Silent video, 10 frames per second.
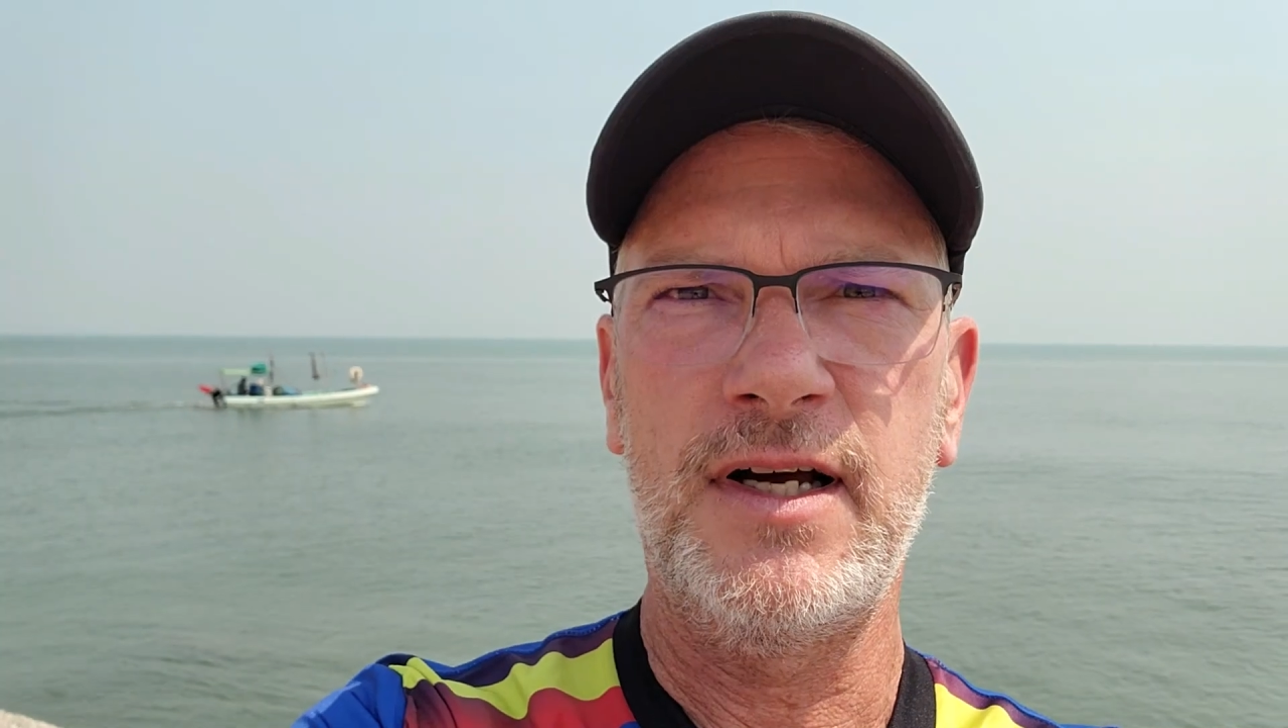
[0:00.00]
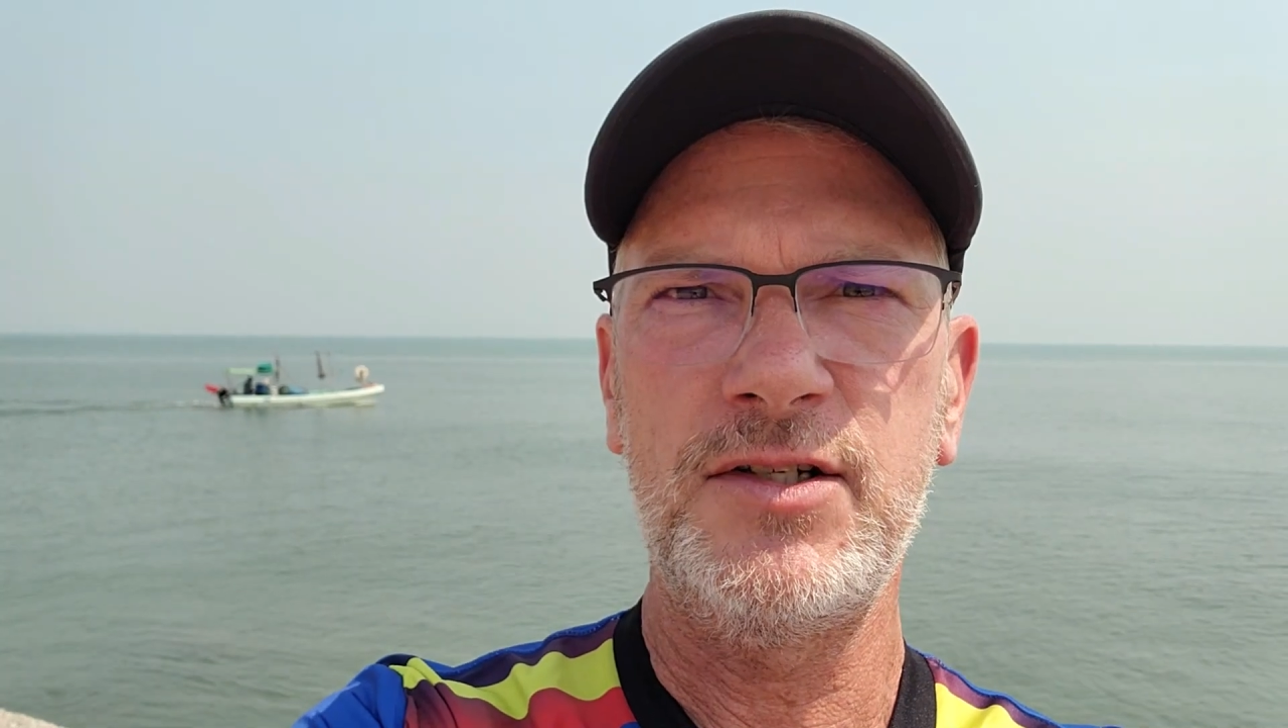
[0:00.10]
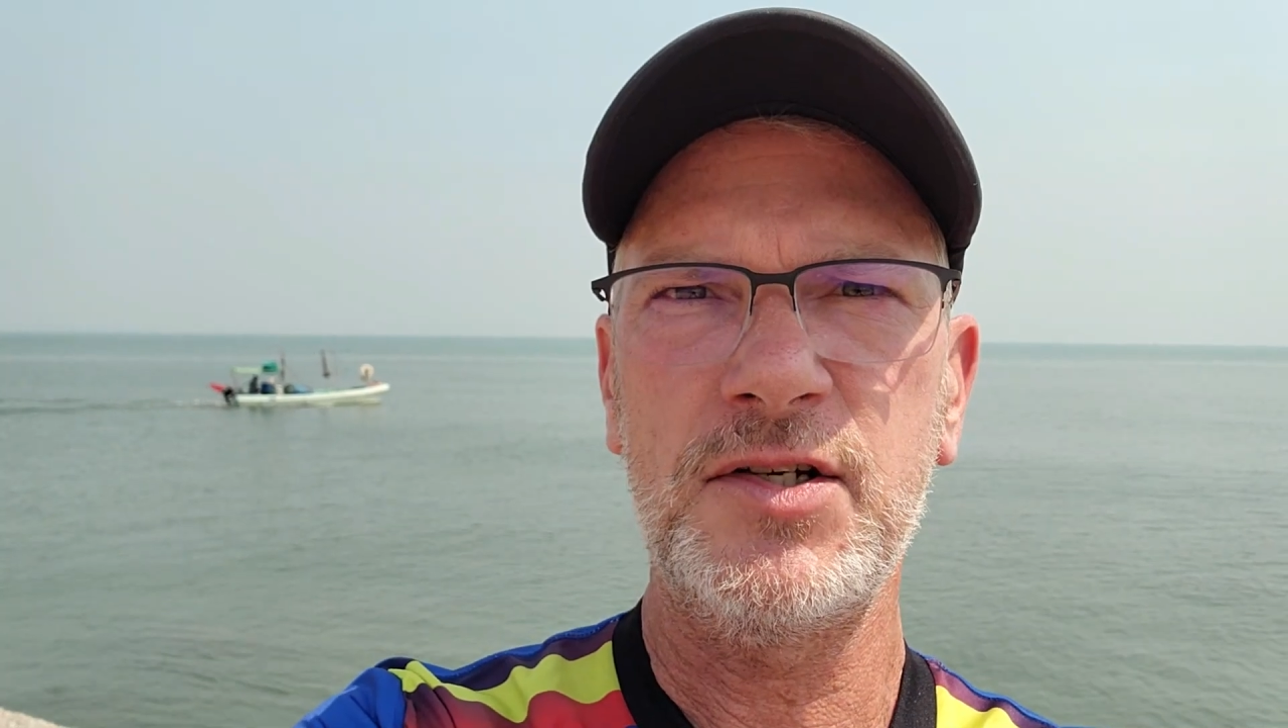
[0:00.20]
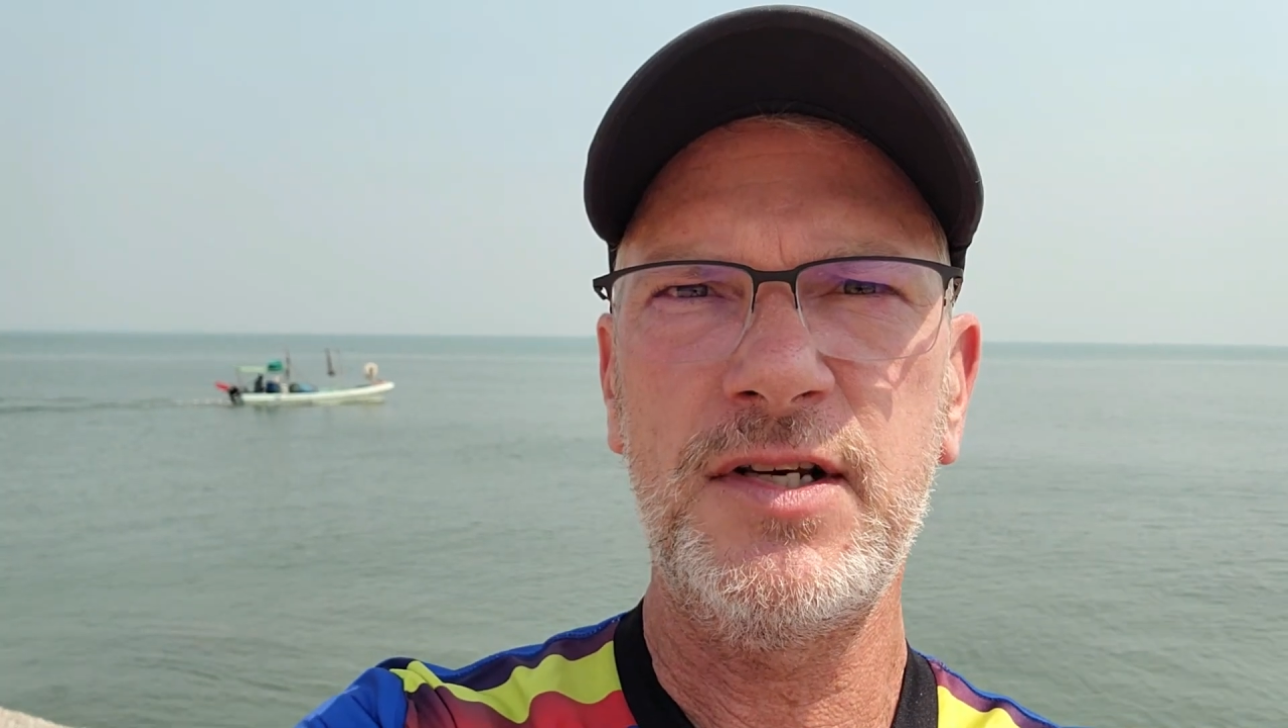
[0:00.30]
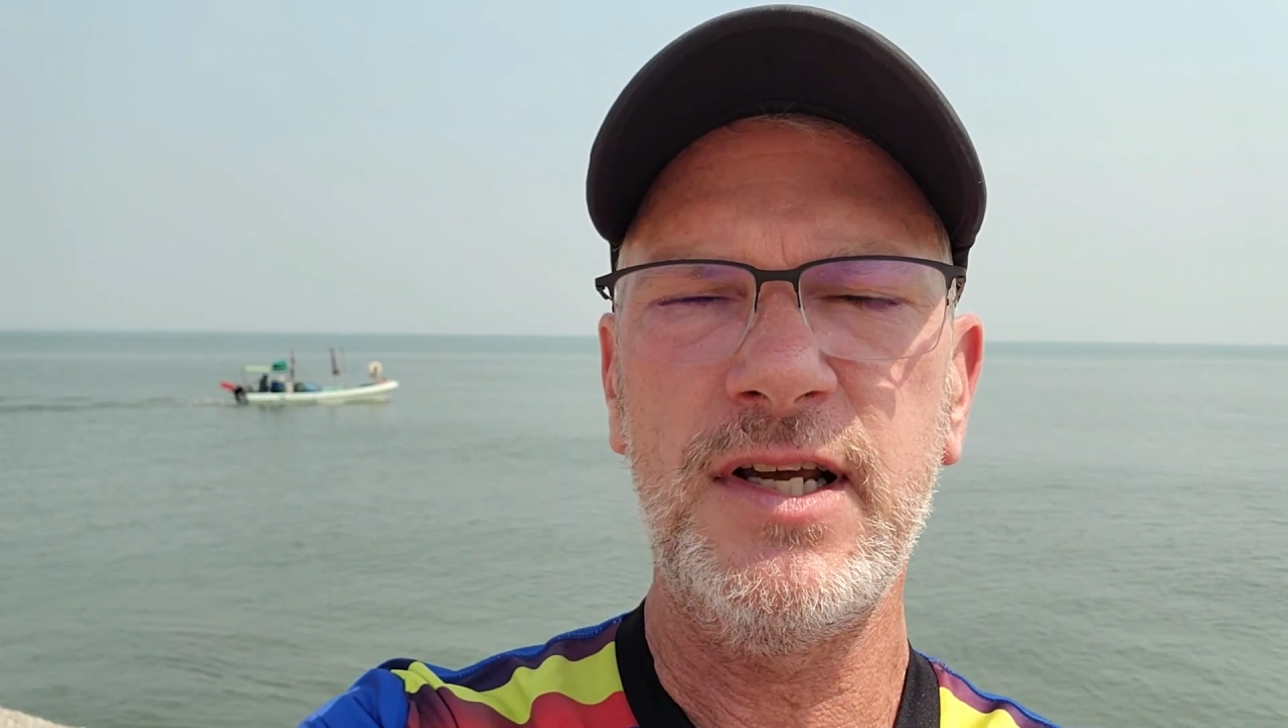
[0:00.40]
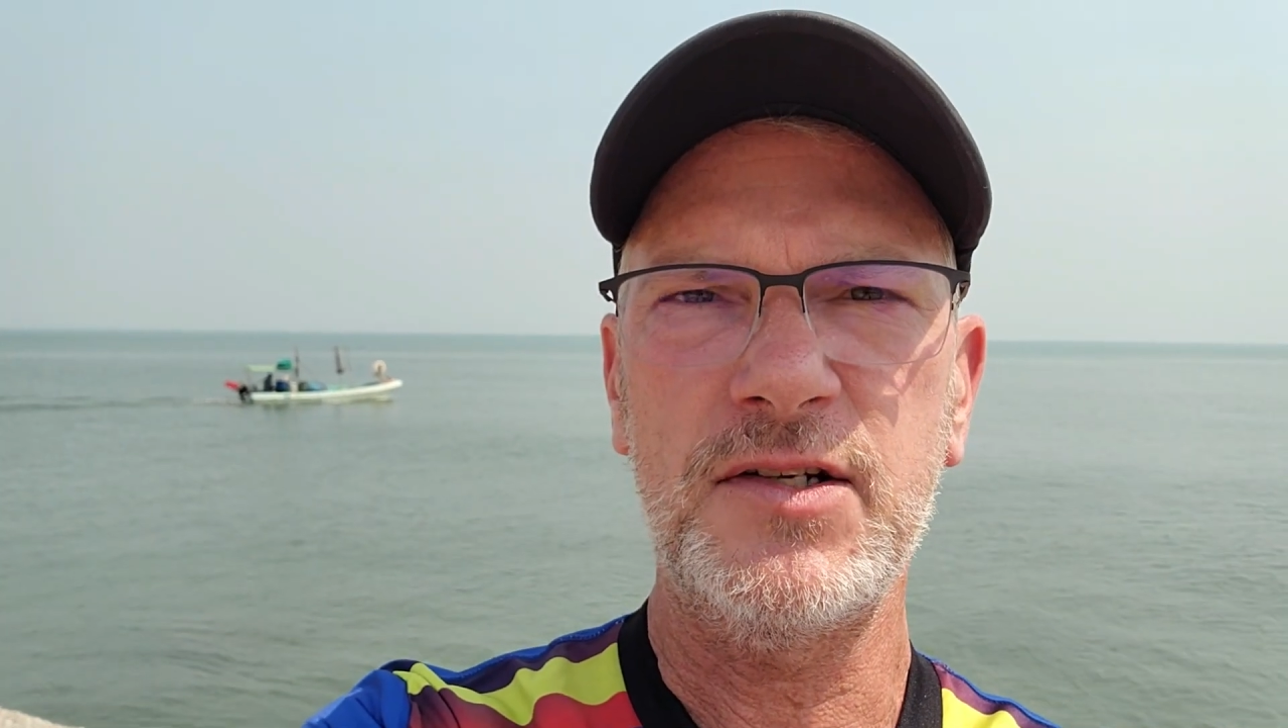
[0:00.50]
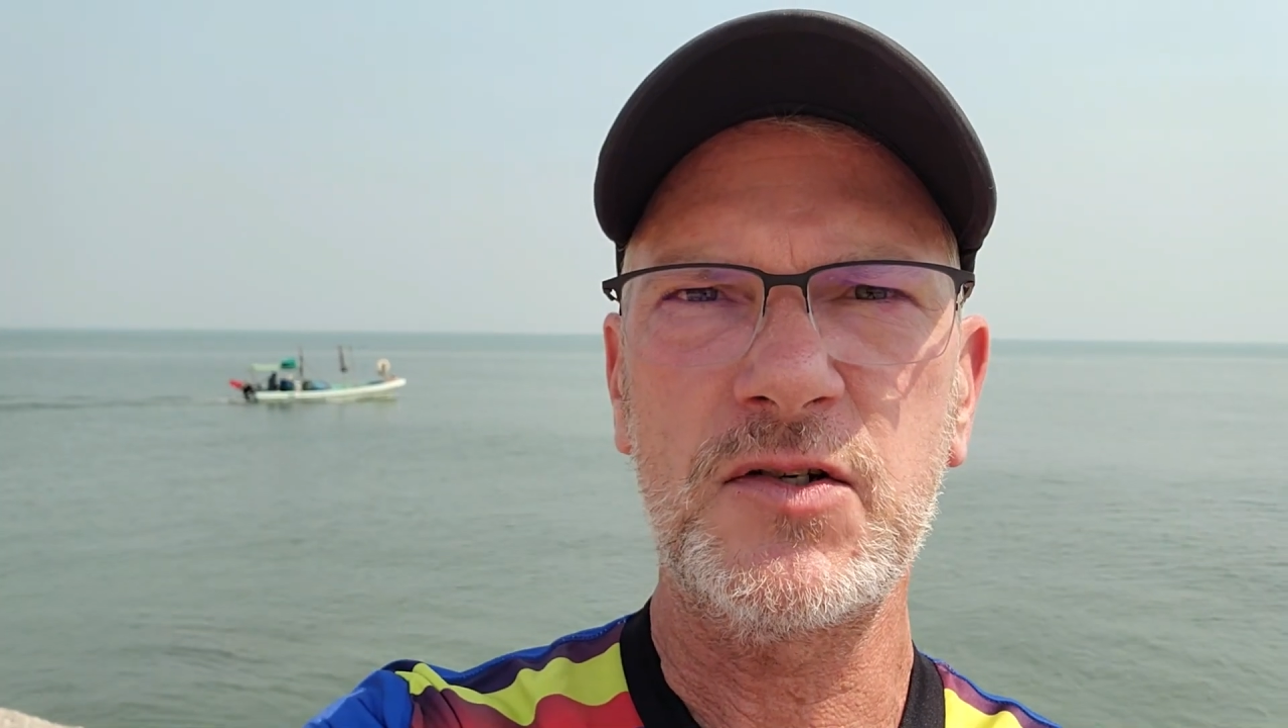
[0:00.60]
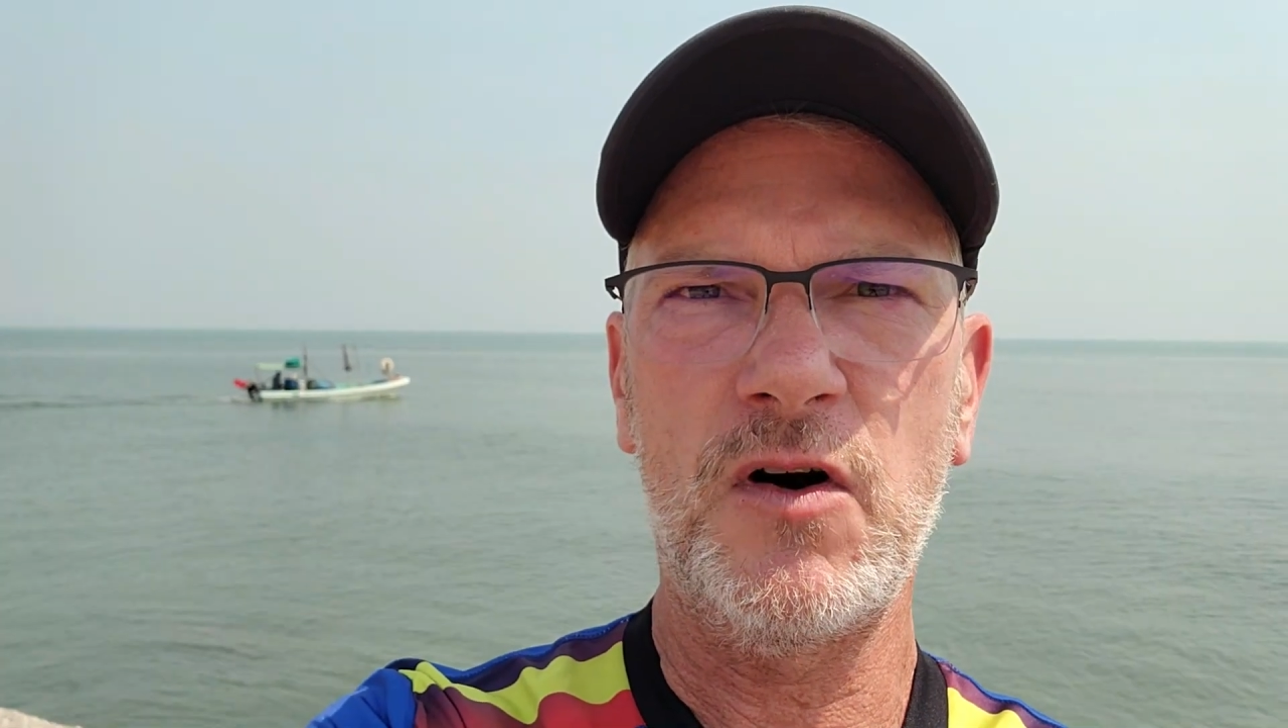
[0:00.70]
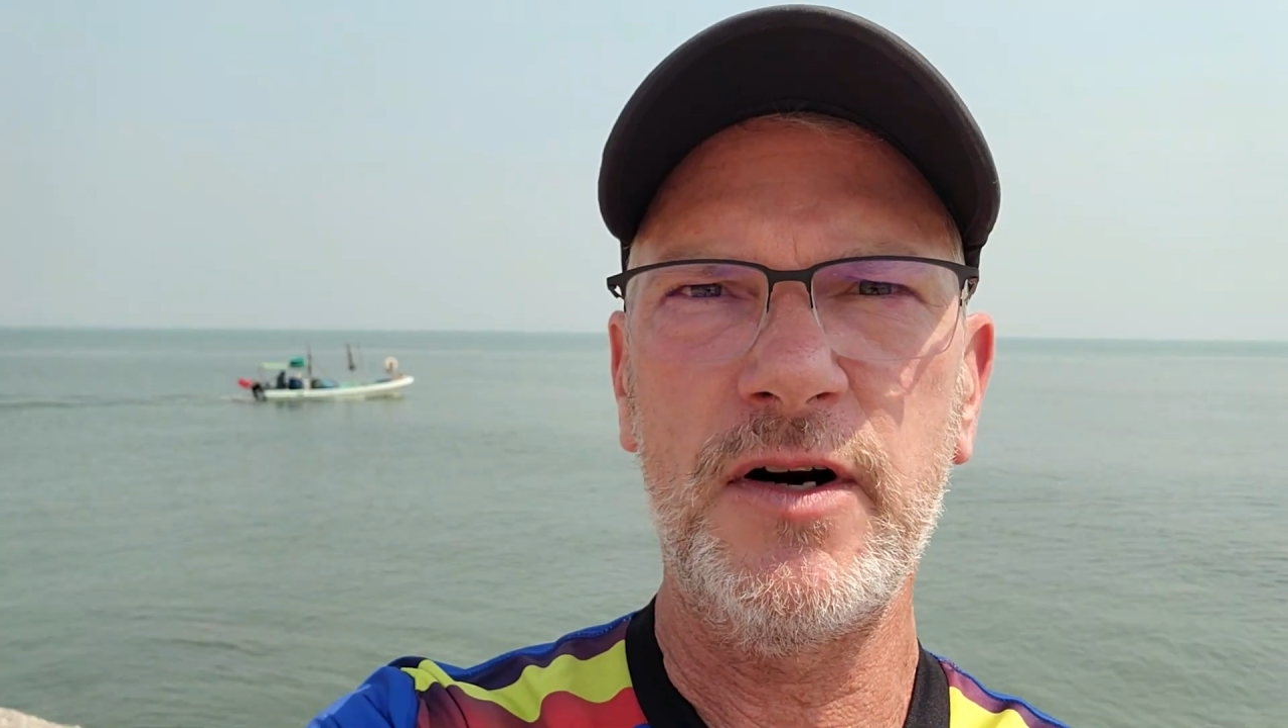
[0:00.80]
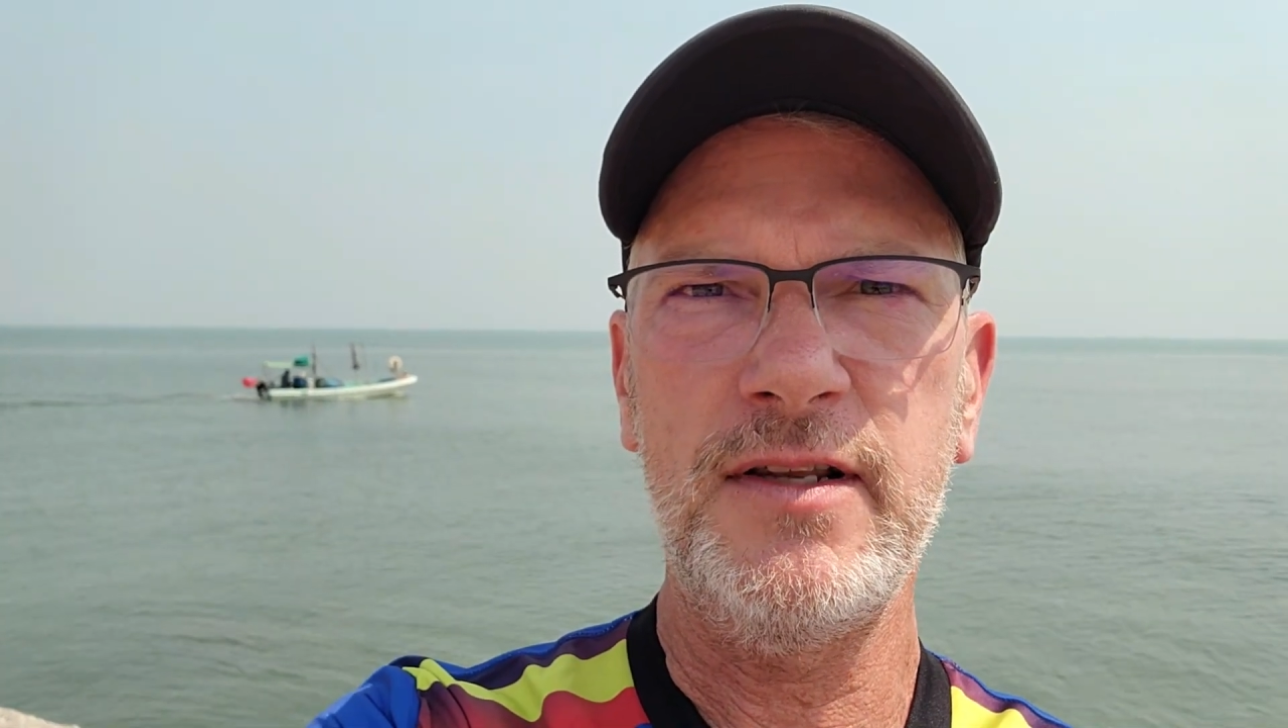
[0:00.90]
Just to get
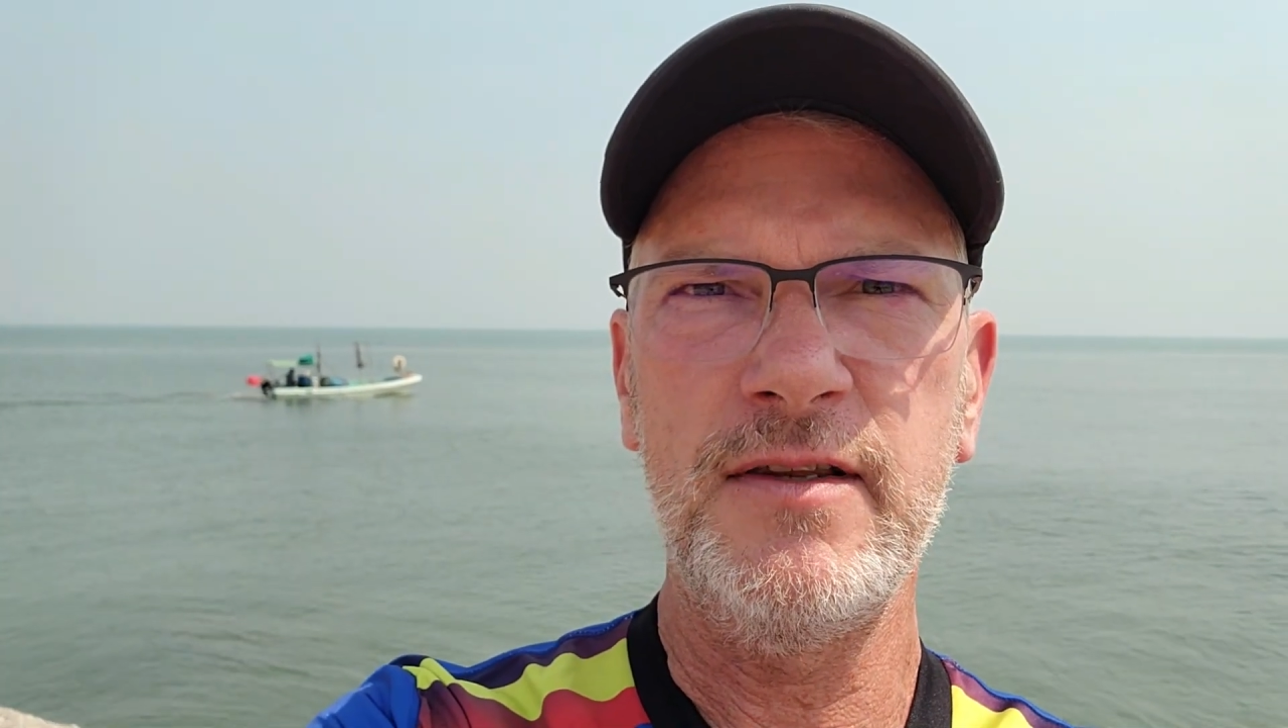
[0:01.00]
started.